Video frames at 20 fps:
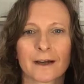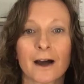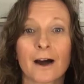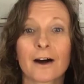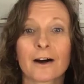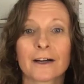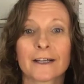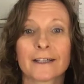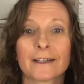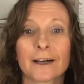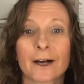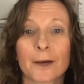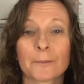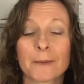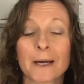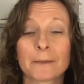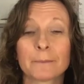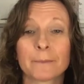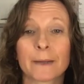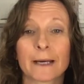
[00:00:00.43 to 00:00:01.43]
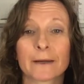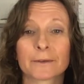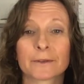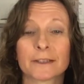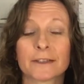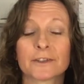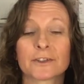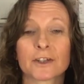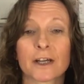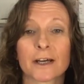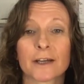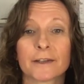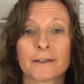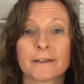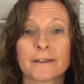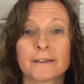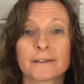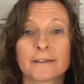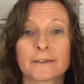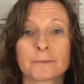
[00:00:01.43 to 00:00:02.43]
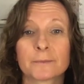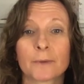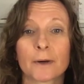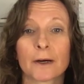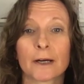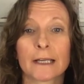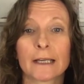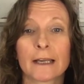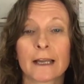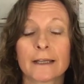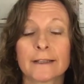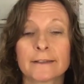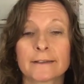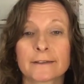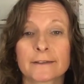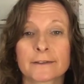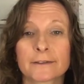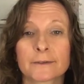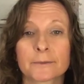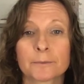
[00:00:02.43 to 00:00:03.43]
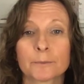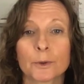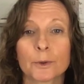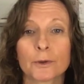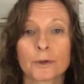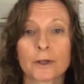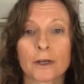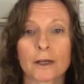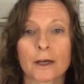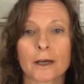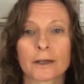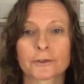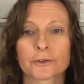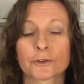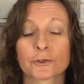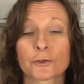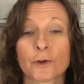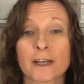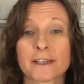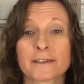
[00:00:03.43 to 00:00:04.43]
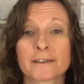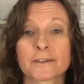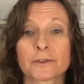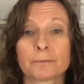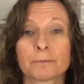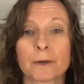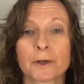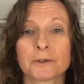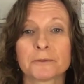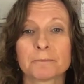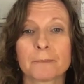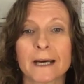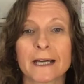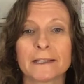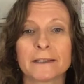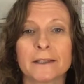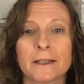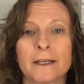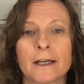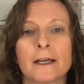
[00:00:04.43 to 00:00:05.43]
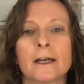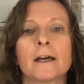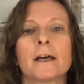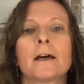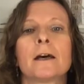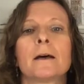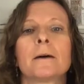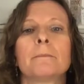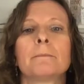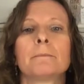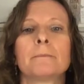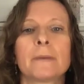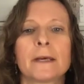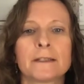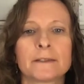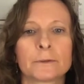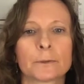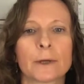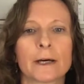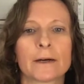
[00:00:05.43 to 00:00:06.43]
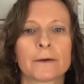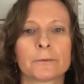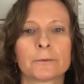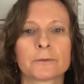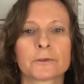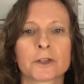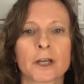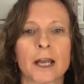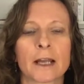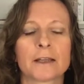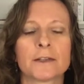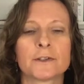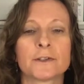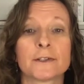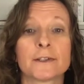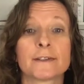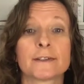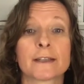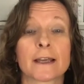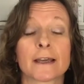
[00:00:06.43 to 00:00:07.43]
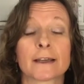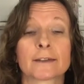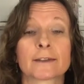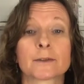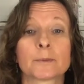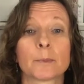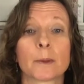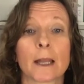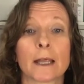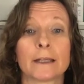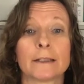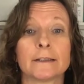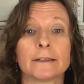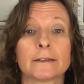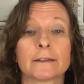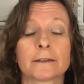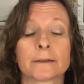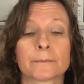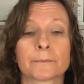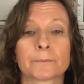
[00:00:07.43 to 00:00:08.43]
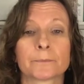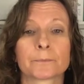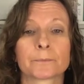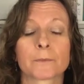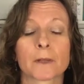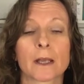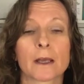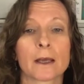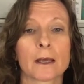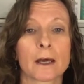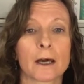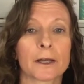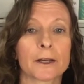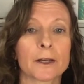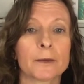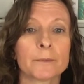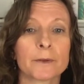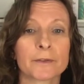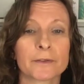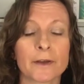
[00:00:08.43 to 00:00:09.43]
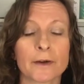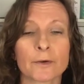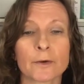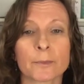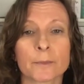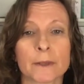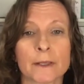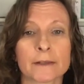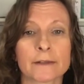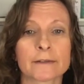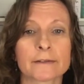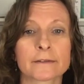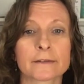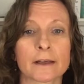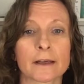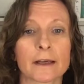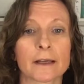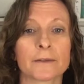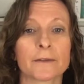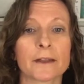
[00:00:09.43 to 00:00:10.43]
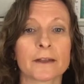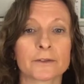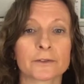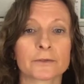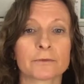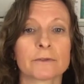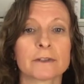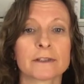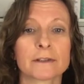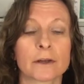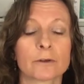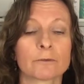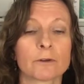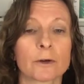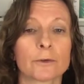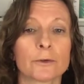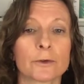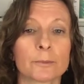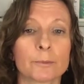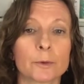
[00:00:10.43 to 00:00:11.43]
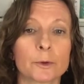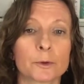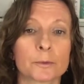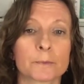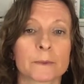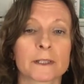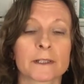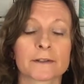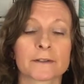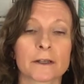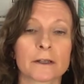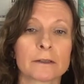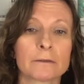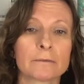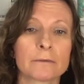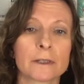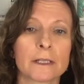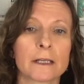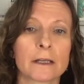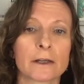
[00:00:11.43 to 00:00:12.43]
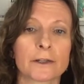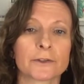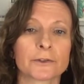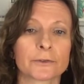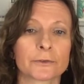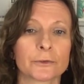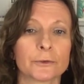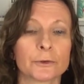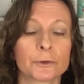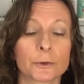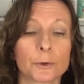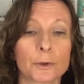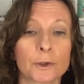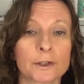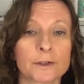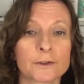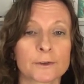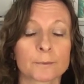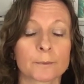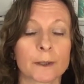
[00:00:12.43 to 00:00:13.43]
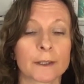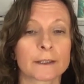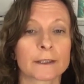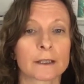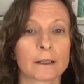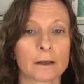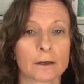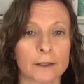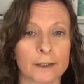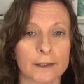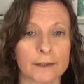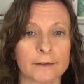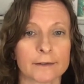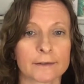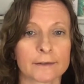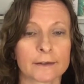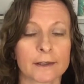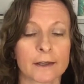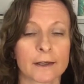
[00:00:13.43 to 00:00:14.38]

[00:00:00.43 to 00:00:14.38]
Hi, I'm Anne Bowditch, and this is my latest book, Stresses of Modern Man, Mental Health Challenges Explained. And I'm a therapist, and that's the reason I wrote the book, because I realised through talking to my clients